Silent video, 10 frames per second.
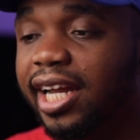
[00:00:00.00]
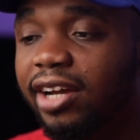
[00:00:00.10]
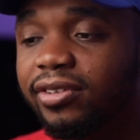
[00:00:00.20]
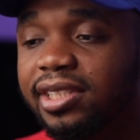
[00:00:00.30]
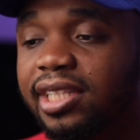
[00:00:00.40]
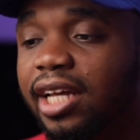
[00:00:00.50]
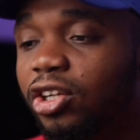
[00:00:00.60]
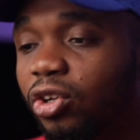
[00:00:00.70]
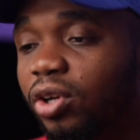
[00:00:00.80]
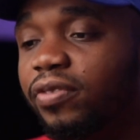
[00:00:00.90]
And I understand a
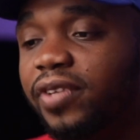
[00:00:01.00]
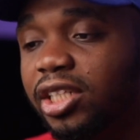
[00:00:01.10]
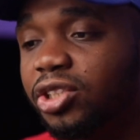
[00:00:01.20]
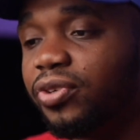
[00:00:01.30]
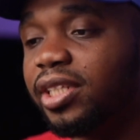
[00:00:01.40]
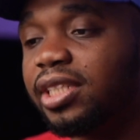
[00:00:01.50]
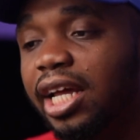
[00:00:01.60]
lot of Nigerians